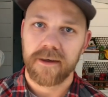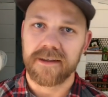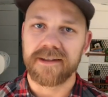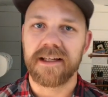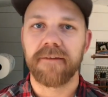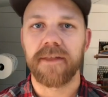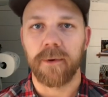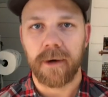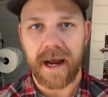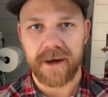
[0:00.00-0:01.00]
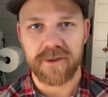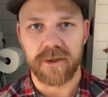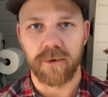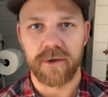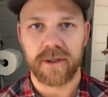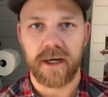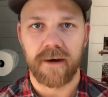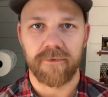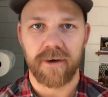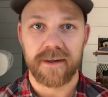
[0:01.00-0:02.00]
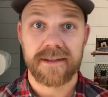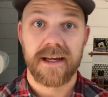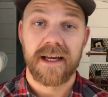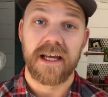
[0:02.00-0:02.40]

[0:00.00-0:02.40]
to see if they were actually going to cover us.